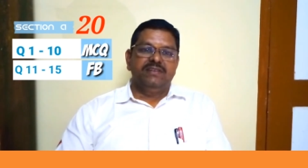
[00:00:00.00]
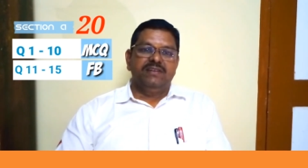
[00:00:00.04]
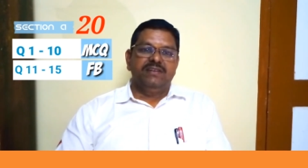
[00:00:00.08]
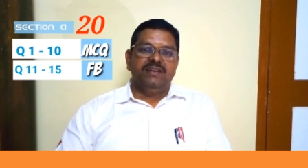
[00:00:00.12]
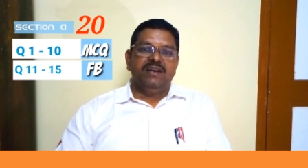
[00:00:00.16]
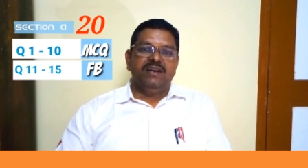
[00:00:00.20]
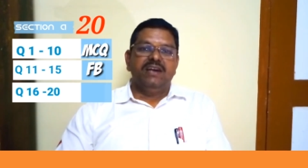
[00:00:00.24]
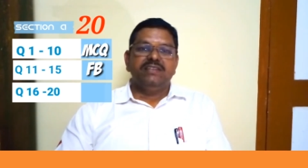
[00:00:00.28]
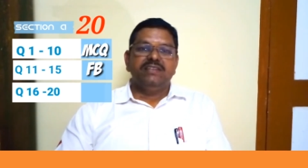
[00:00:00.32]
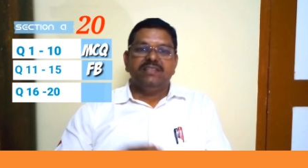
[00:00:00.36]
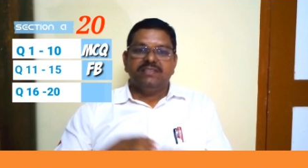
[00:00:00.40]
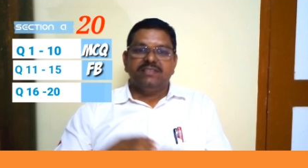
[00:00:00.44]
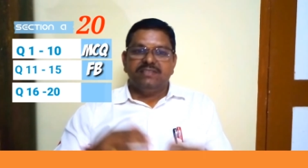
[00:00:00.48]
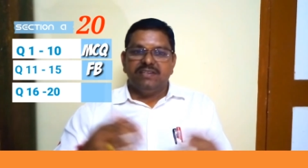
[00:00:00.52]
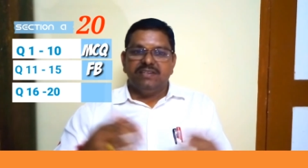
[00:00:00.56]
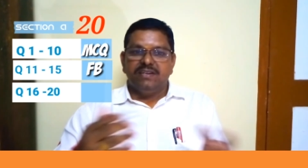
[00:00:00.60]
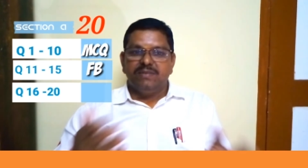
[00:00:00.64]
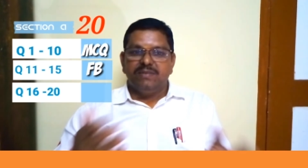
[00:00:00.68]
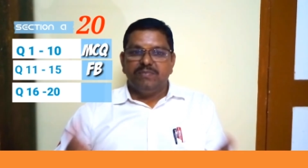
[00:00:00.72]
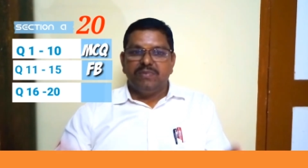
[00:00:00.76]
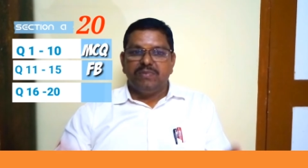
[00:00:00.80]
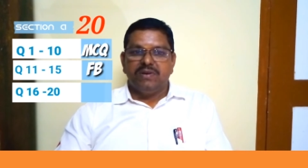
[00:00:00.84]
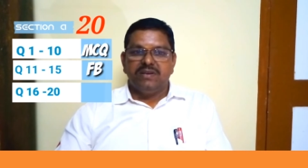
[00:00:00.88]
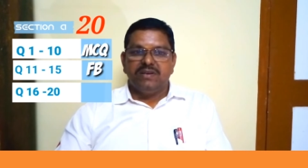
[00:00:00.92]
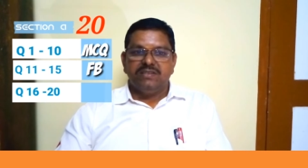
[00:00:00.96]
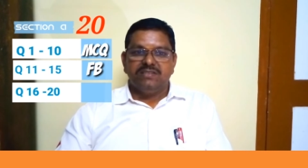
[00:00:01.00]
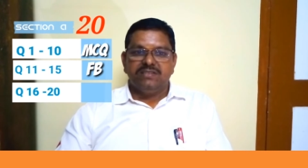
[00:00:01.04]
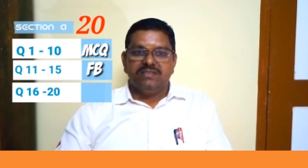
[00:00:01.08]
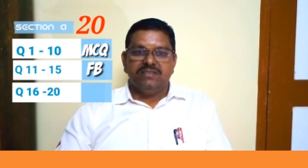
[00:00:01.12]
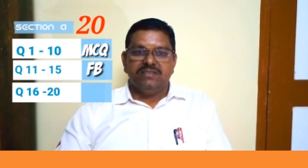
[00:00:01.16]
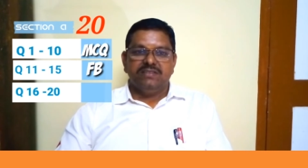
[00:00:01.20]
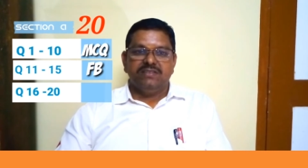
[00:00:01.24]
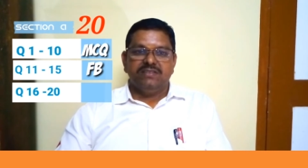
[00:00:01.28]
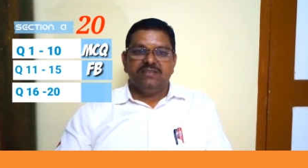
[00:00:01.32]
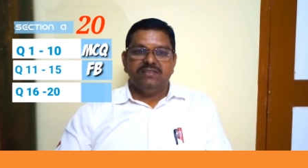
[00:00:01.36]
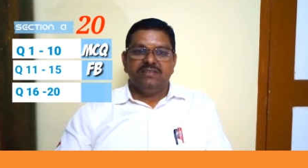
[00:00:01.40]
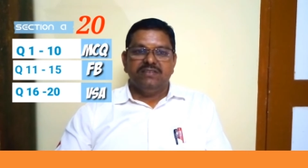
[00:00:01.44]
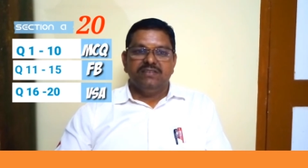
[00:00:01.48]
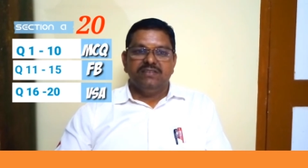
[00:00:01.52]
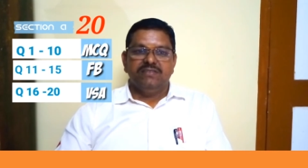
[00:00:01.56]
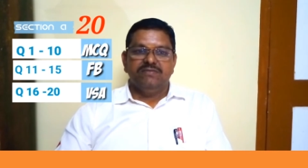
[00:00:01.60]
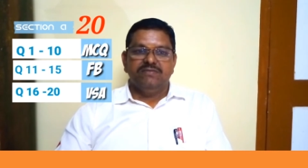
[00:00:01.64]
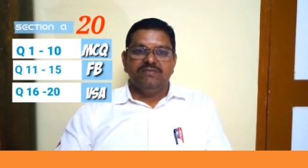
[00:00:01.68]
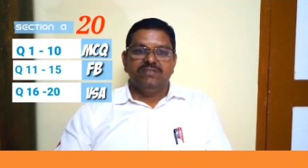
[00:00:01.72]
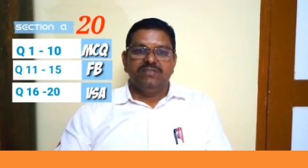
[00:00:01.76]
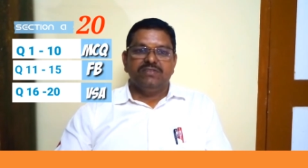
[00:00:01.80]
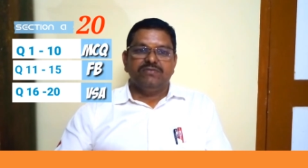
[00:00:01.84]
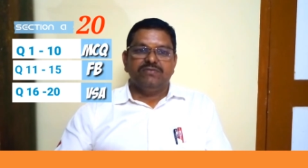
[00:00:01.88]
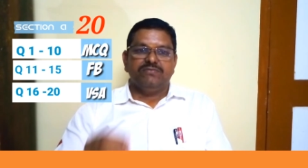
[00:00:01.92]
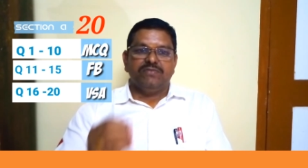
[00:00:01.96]
and the third part
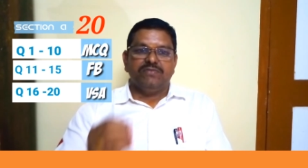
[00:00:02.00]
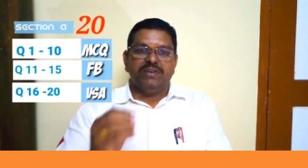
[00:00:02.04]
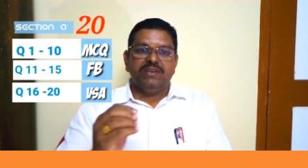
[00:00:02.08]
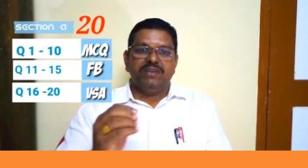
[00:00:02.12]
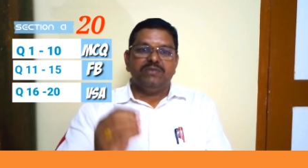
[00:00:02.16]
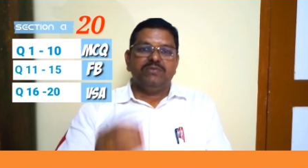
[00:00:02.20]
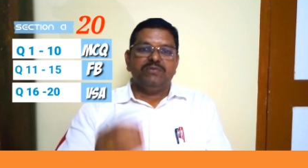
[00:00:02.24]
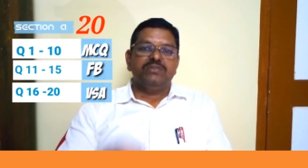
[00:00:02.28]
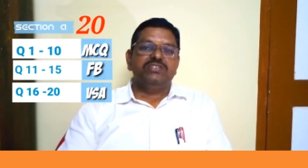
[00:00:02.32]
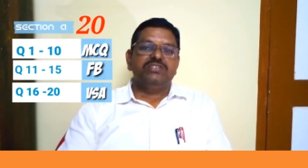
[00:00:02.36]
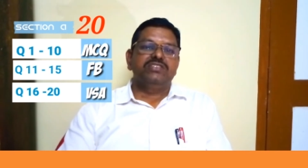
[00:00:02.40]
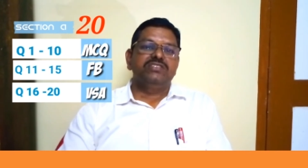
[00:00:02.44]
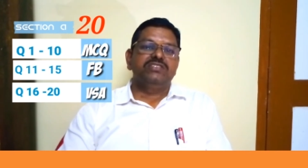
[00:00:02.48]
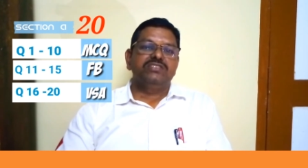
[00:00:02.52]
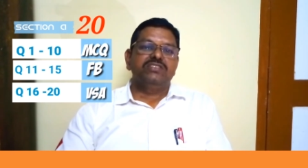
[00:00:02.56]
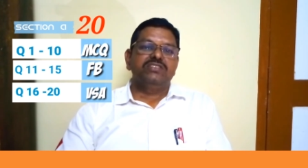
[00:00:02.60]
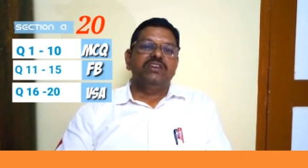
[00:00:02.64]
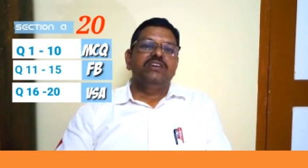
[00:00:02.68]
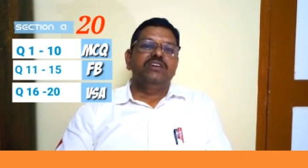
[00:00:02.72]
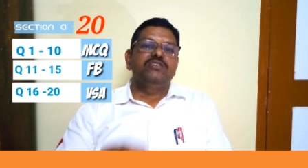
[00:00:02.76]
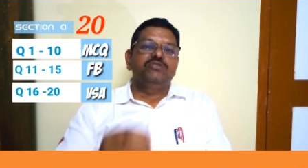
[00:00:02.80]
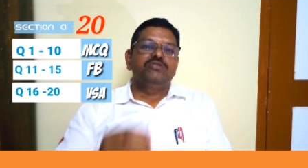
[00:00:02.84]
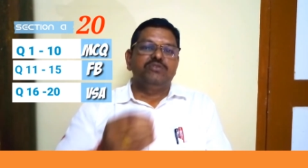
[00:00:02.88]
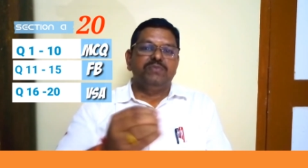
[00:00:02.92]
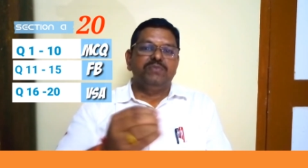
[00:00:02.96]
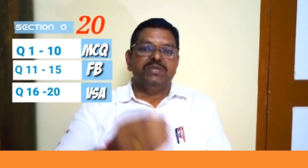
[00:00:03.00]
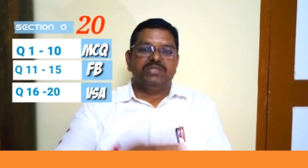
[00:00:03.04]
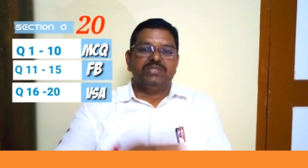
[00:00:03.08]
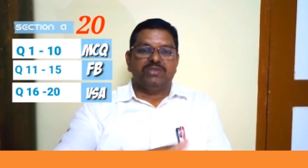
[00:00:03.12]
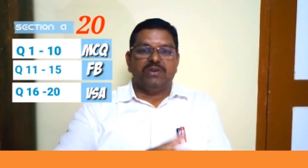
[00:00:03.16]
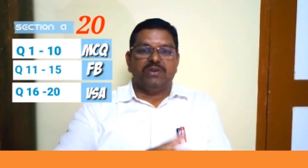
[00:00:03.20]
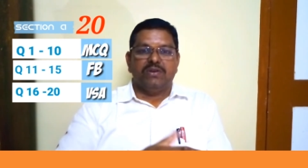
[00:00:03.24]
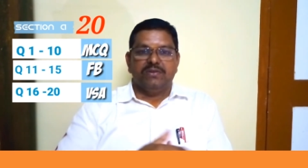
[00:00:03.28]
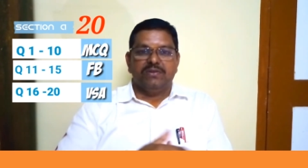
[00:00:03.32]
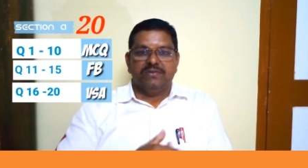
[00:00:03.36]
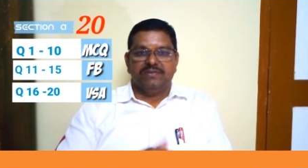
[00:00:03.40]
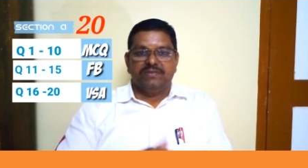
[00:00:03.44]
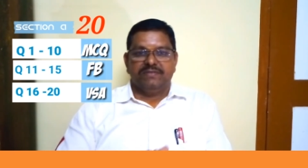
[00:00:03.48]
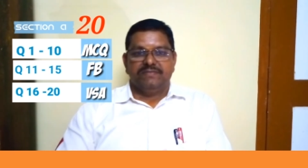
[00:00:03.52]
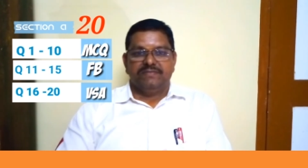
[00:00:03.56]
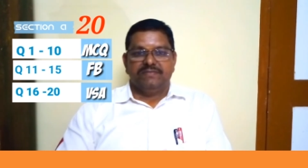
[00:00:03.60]
with the 5 questions to be solved.